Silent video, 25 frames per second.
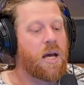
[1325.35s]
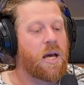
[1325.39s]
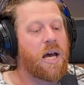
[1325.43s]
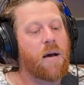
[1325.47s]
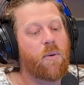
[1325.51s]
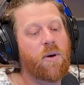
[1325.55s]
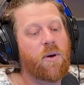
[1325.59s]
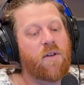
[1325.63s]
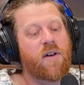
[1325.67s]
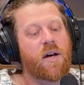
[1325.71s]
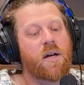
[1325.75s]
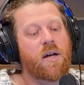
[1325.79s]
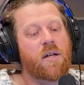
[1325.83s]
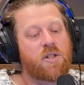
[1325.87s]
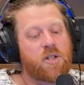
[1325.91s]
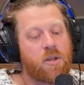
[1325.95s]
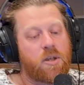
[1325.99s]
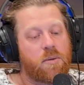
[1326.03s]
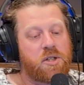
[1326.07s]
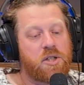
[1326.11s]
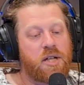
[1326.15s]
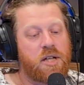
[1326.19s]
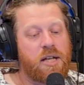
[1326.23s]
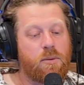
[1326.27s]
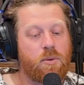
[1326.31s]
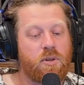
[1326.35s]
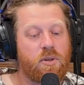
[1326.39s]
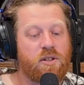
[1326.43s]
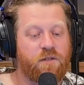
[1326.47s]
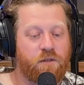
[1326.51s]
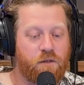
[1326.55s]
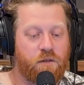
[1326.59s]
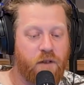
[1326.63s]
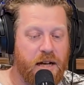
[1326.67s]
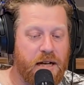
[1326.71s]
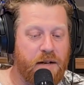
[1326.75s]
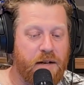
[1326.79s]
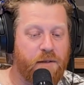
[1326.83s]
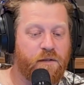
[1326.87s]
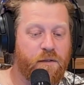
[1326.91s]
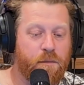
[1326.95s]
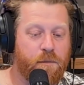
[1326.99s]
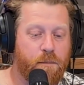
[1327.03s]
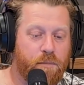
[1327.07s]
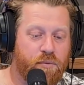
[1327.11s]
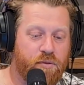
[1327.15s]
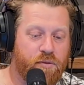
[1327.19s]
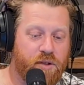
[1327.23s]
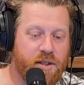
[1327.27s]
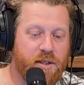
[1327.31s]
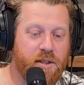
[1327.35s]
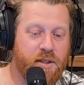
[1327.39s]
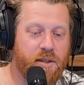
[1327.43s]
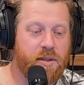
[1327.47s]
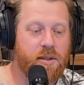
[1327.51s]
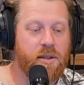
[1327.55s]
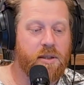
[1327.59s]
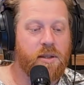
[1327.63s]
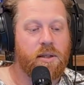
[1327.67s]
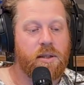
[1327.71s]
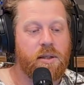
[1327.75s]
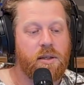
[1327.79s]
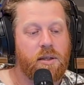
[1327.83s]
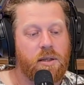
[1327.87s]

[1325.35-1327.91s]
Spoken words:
However, Joey G was freed from prison